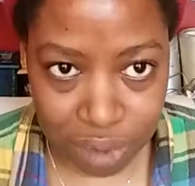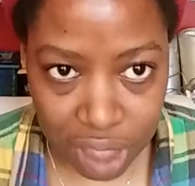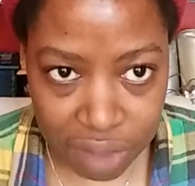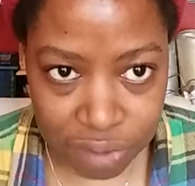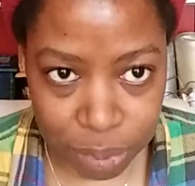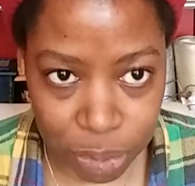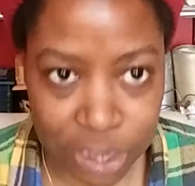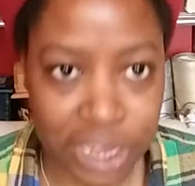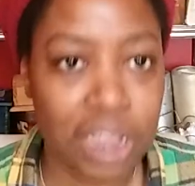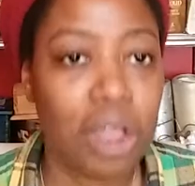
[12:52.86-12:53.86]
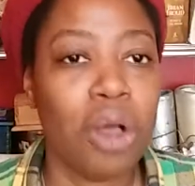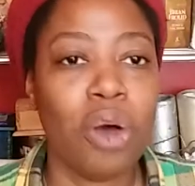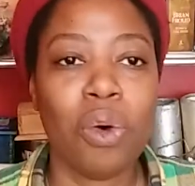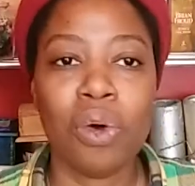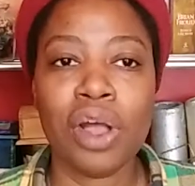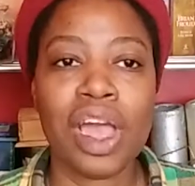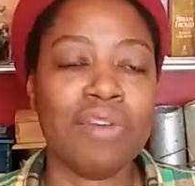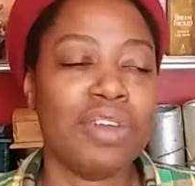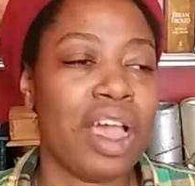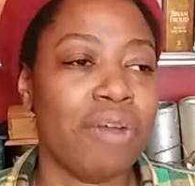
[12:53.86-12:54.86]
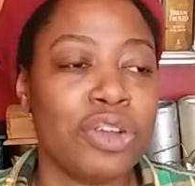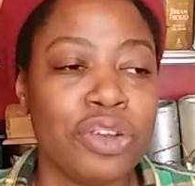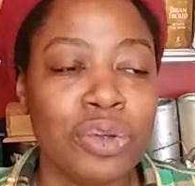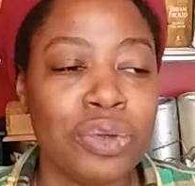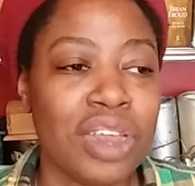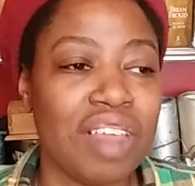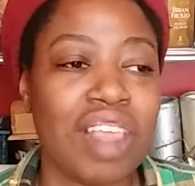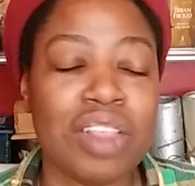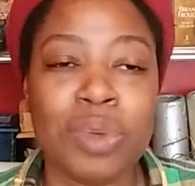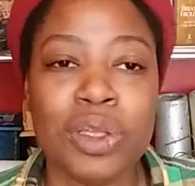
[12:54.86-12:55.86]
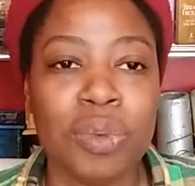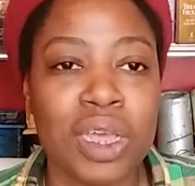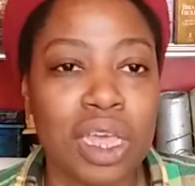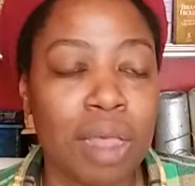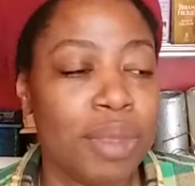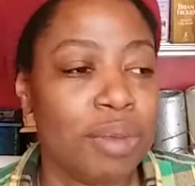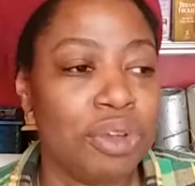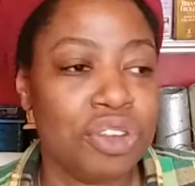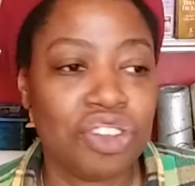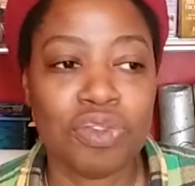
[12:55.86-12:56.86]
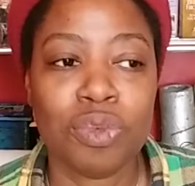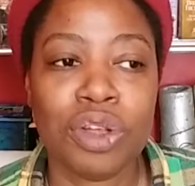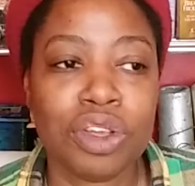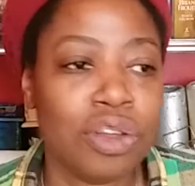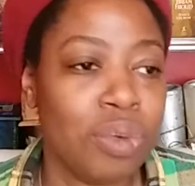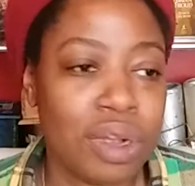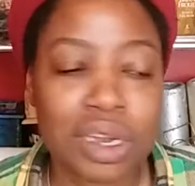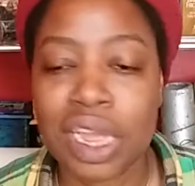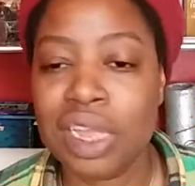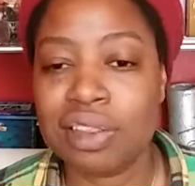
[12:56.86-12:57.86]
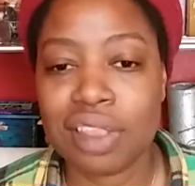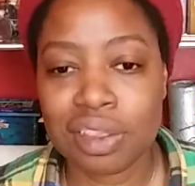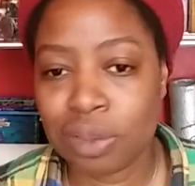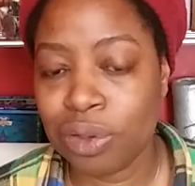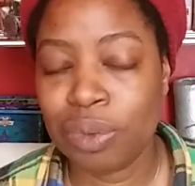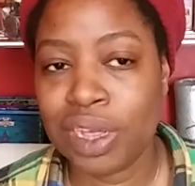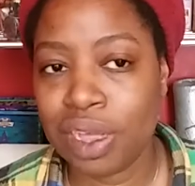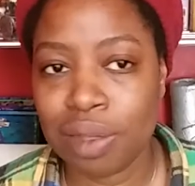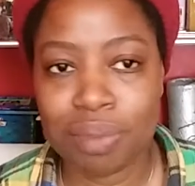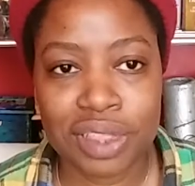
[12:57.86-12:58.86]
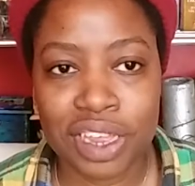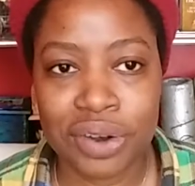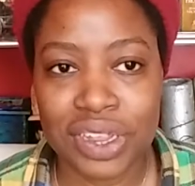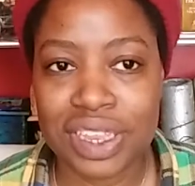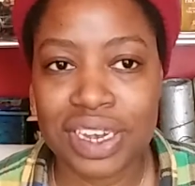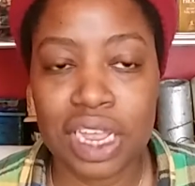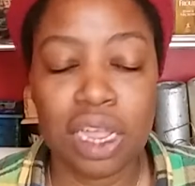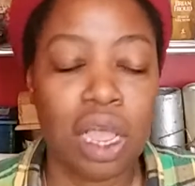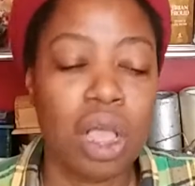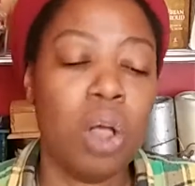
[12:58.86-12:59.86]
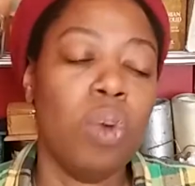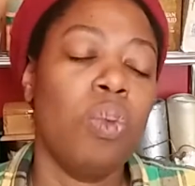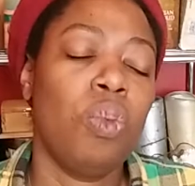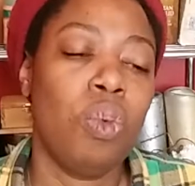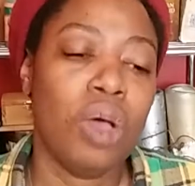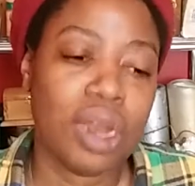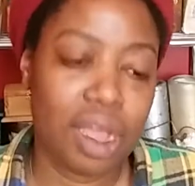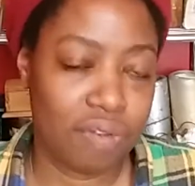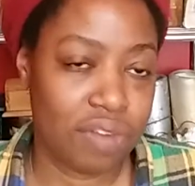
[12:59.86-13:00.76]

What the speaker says: every morning or every afternoon. If that's when you wake up, maybe you're a shift worker, you work nights, and so you wake up later in the day, whatever